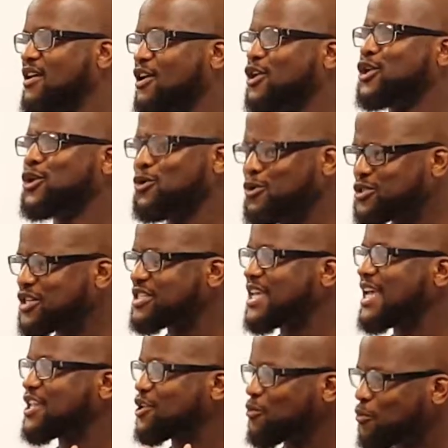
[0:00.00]
Losers
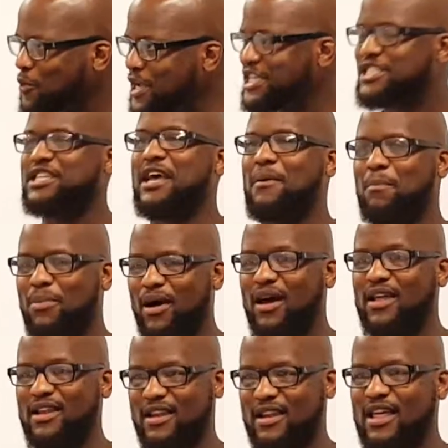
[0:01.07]
hit the reset
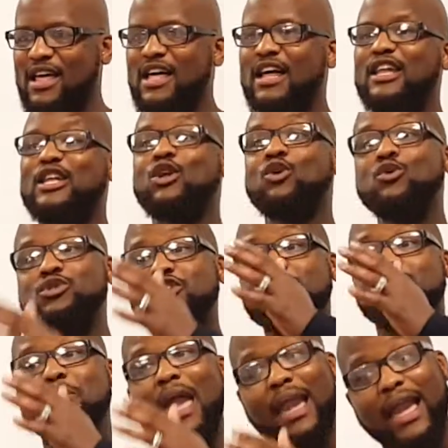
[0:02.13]
button. Losers
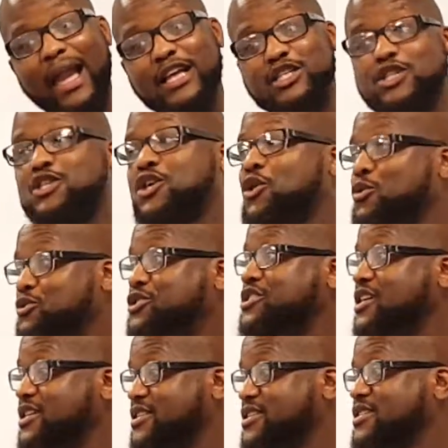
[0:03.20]
make
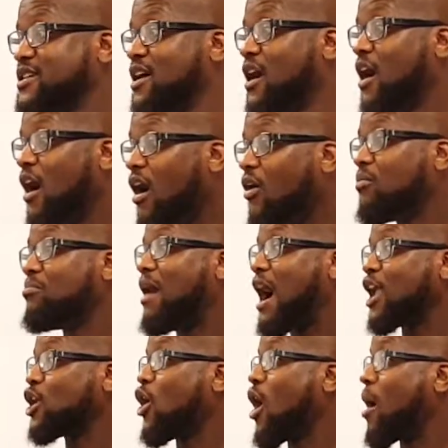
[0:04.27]
excuses. Oh,
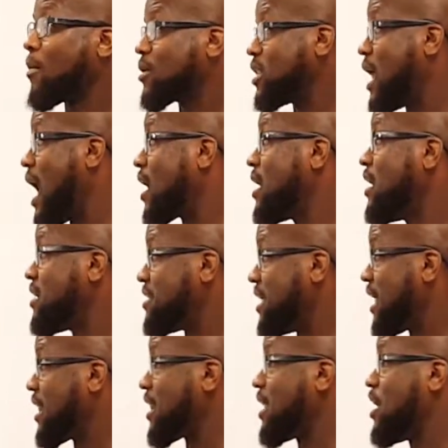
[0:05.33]
my alarm clock
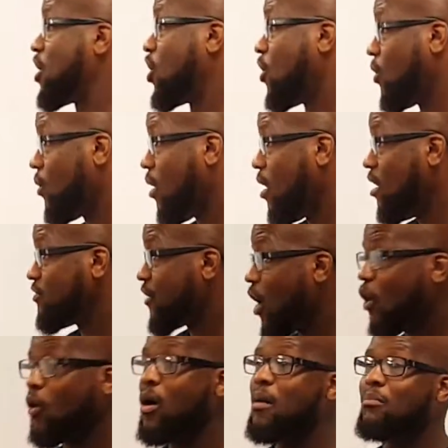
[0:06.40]
didn't go off.
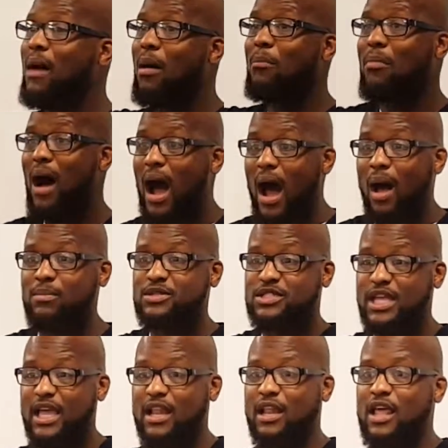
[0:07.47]
Oh, my mom's
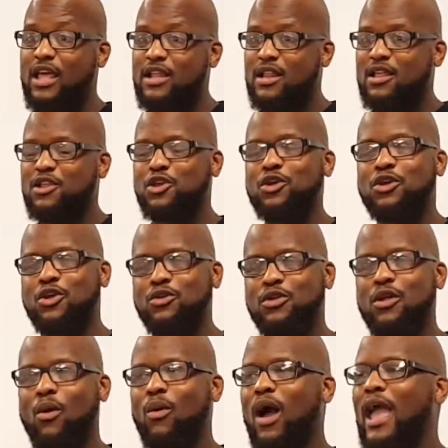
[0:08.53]
didn't. You
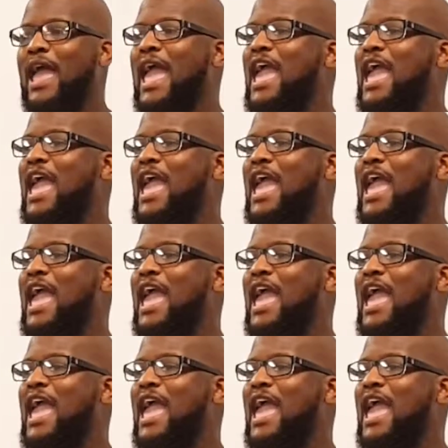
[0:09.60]
know what?